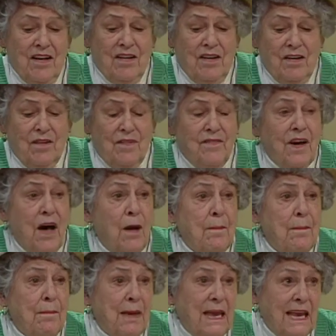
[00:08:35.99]
of
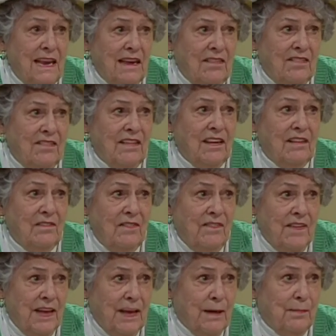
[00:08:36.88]
amazing
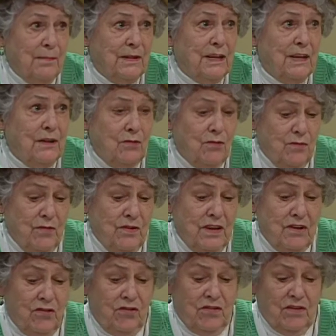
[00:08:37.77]
family
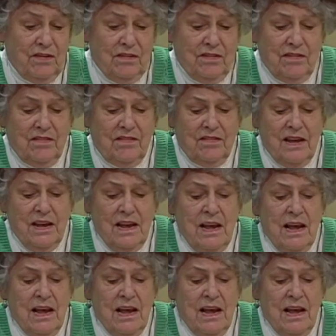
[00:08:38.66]
traditions.